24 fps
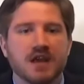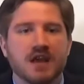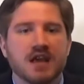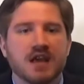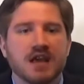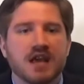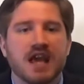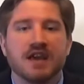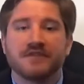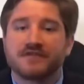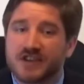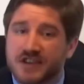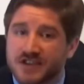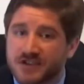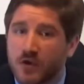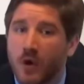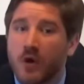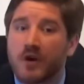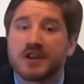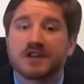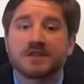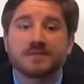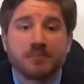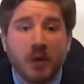If
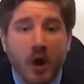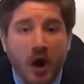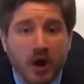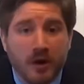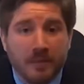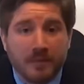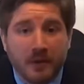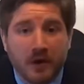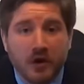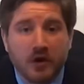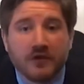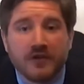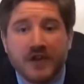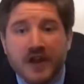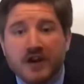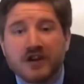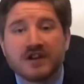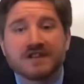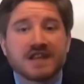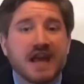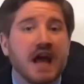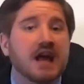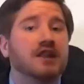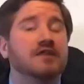Discord is purple, there
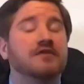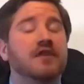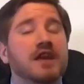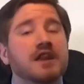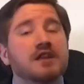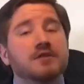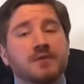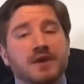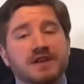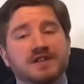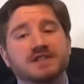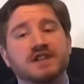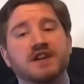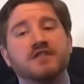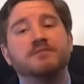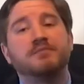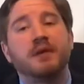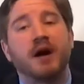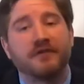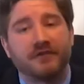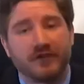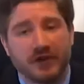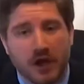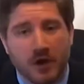is elevated risk of
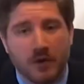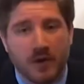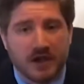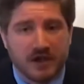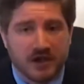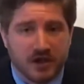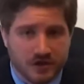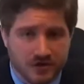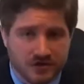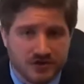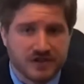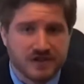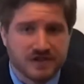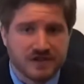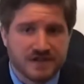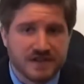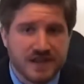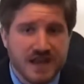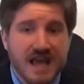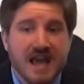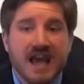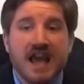buffalo incursions.